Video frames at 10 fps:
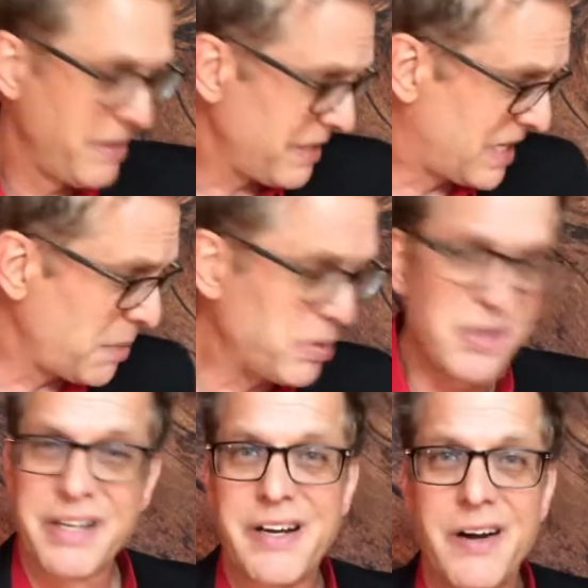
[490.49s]

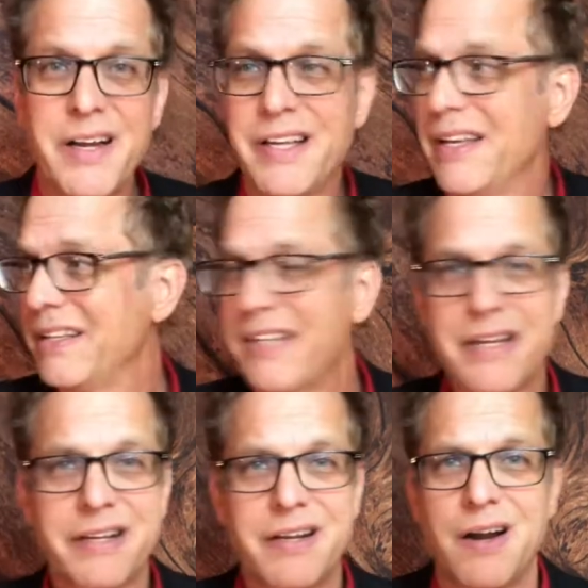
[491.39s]
a deck
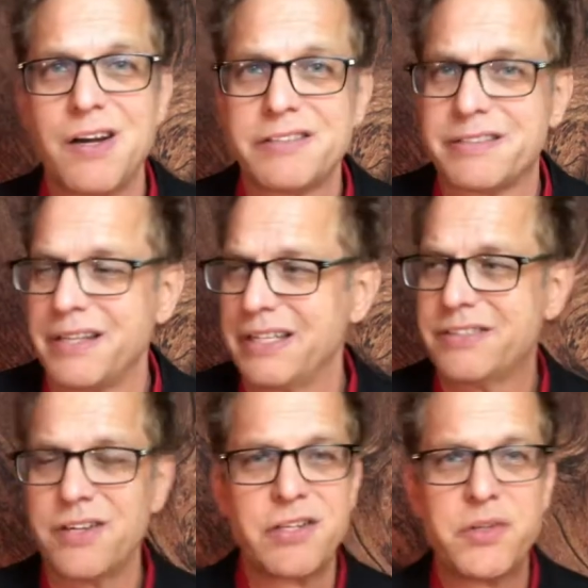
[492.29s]
of cards, and I
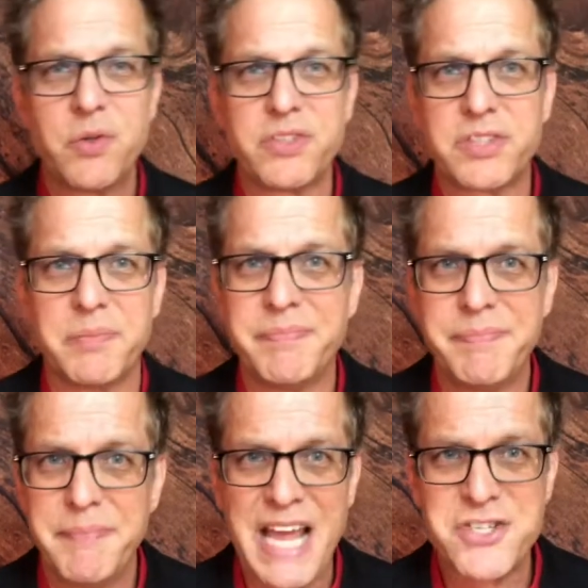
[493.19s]
started doing some
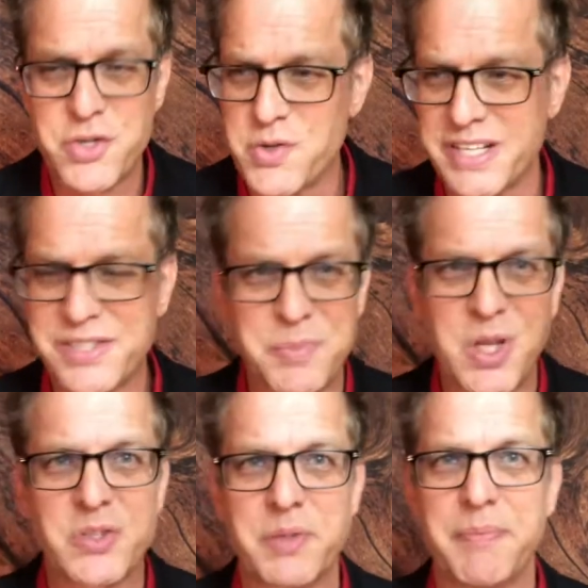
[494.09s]
magic tricks, some
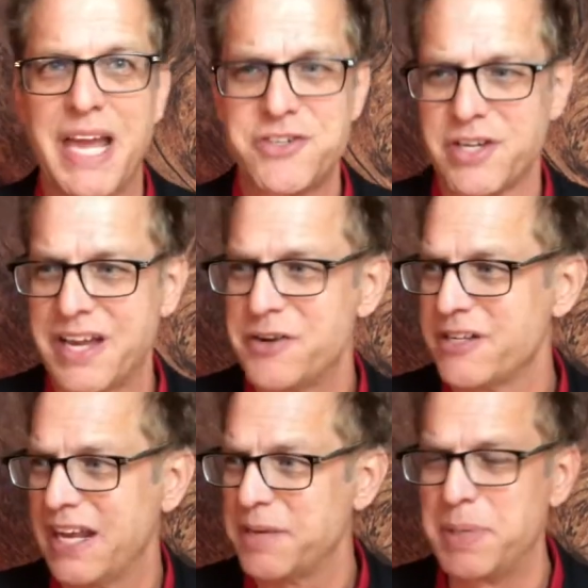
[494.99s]
close-up magic,
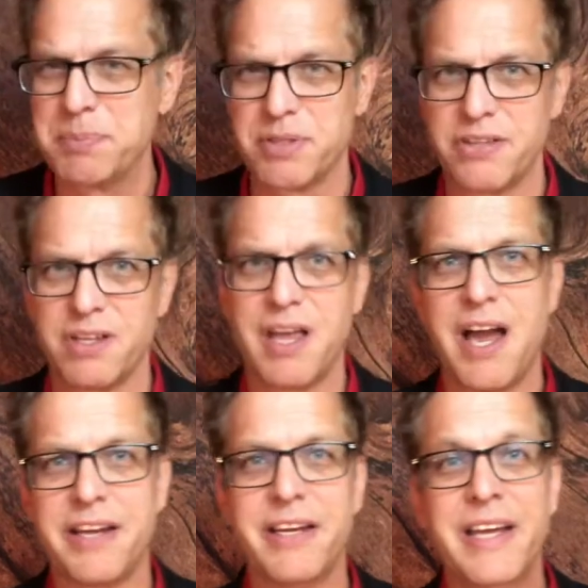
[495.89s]
entertaining people in the
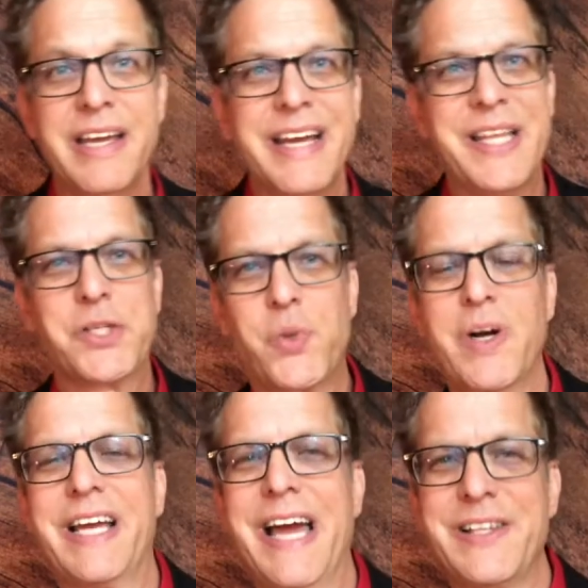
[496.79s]
line. And this
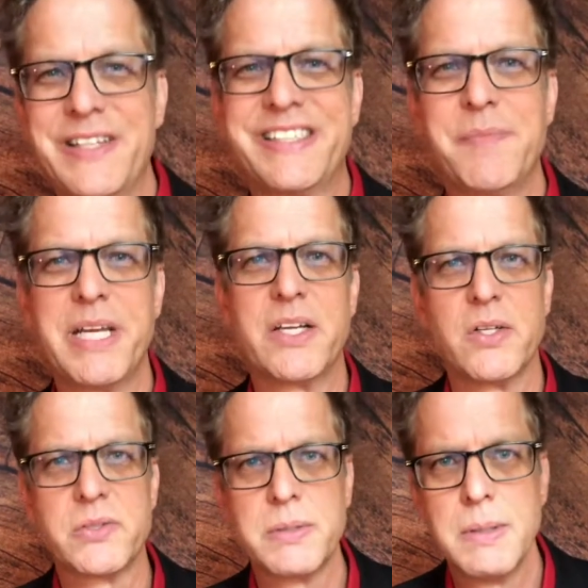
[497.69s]
one guy looks at me and
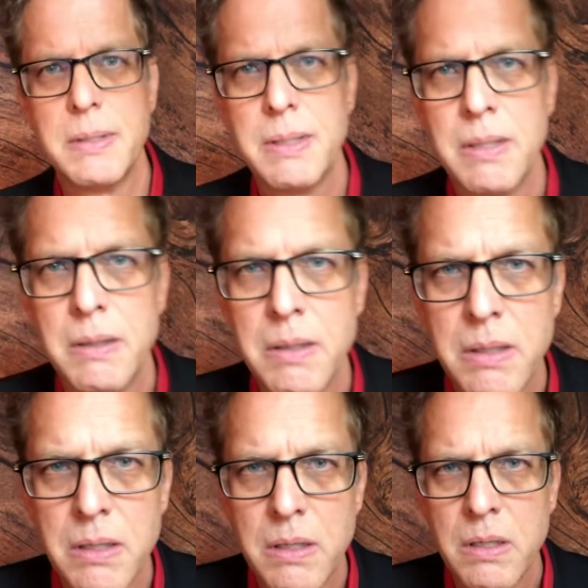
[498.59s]
goes,
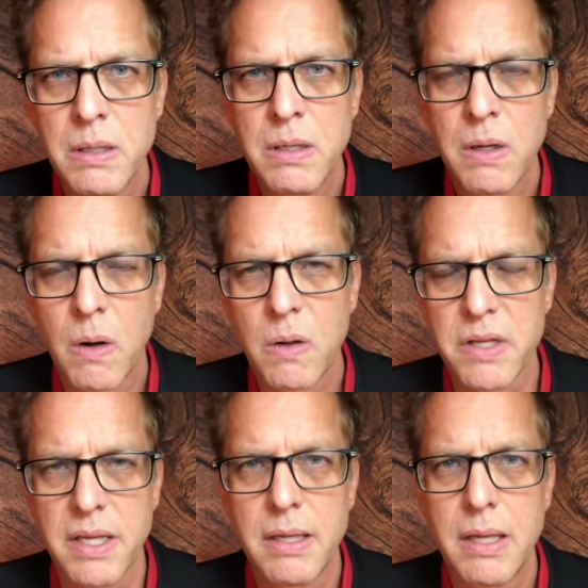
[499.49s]
"Hold it.